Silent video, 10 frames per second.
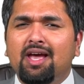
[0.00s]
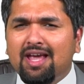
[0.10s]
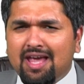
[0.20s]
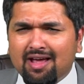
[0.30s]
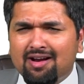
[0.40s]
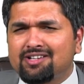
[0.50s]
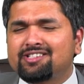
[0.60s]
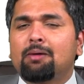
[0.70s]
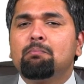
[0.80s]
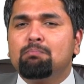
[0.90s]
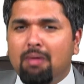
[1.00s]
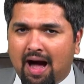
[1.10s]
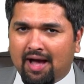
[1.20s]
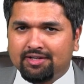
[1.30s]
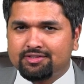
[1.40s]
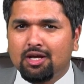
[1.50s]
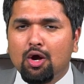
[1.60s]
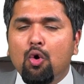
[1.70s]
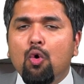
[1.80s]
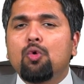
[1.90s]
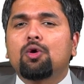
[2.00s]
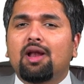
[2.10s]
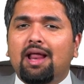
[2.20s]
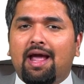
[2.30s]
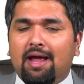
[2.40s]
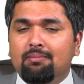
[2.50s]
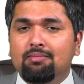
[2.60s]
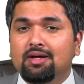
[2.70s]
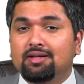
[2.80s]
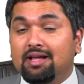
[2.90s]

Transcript: Here are some banks who claim